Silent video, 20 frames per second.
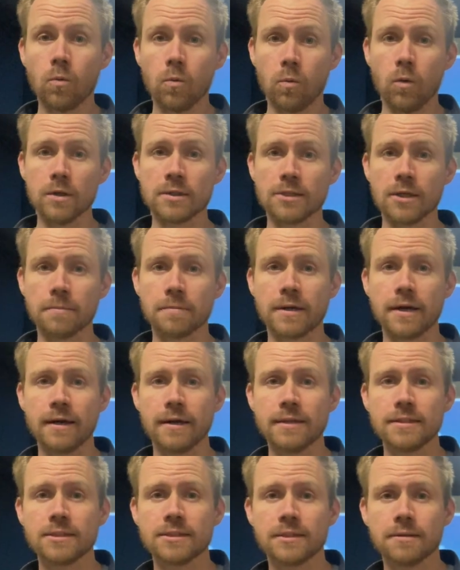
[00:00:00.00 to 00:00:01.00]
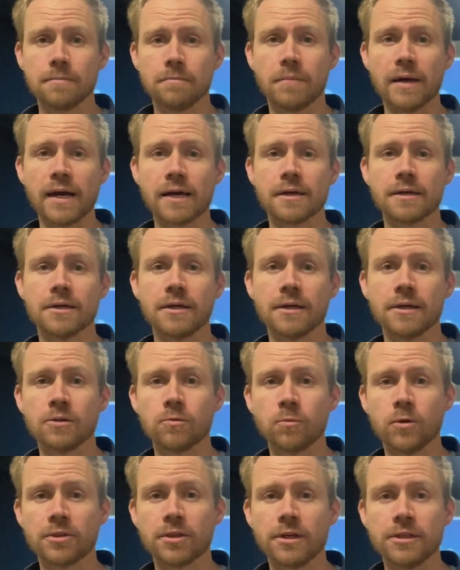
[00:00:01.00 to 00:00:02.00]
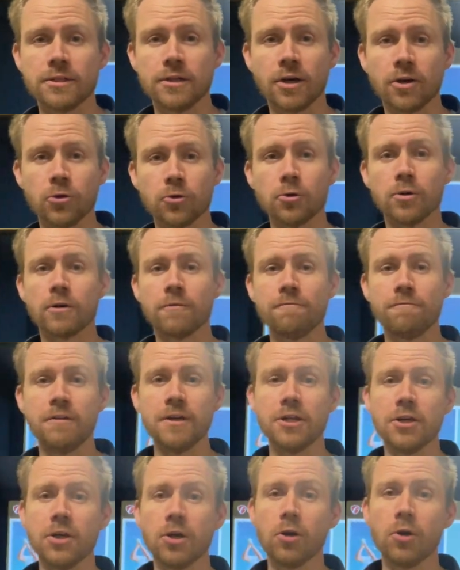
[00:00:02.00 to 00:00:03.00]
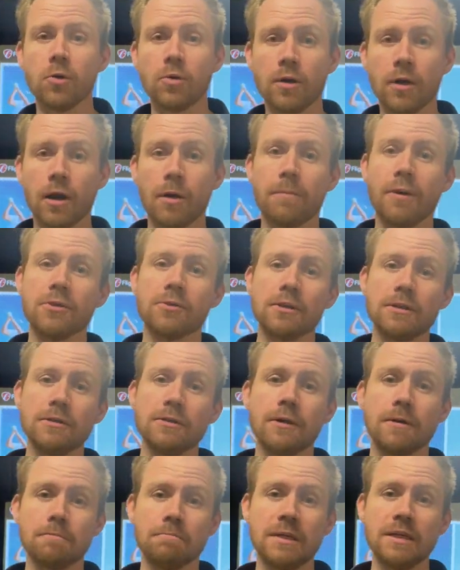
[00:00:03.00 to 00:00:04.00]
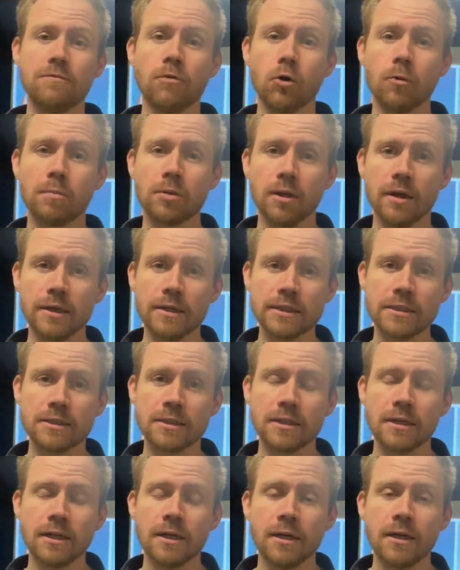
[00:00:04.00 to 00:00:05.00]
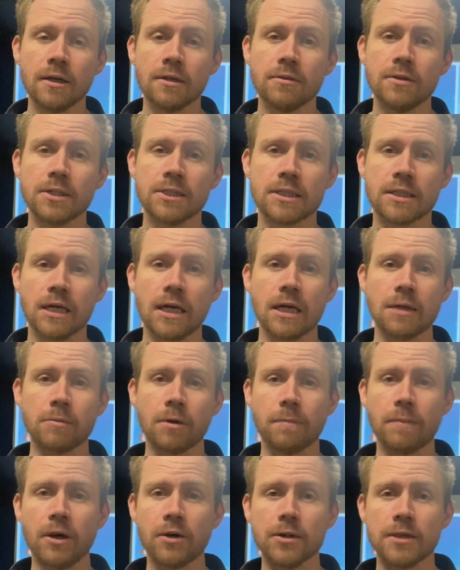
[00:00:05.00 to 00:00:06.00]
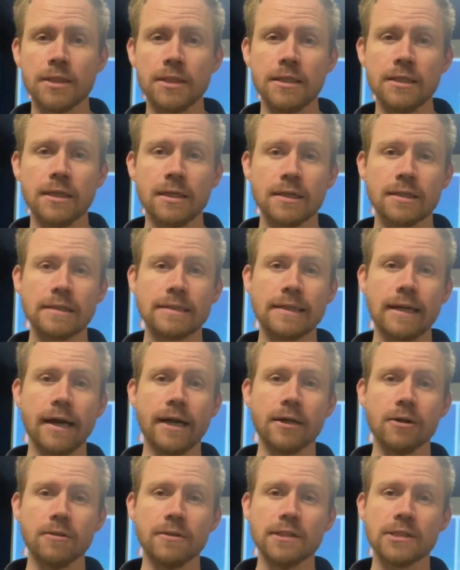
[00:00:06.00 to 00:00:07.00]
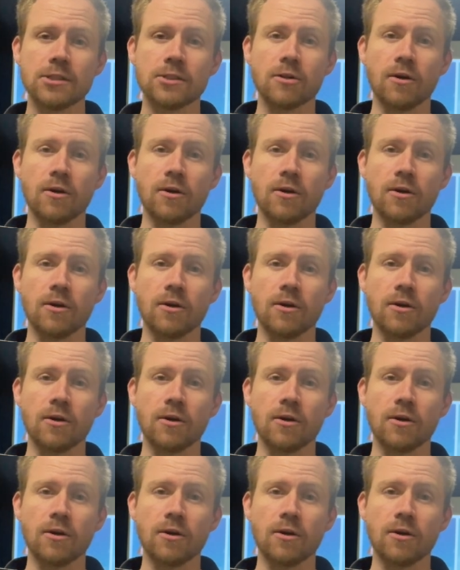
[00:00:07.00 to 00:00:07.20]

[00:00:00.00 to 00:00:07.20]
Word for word: What's up guys? Back again with another video about the Mevo Plus, this time about the Titleist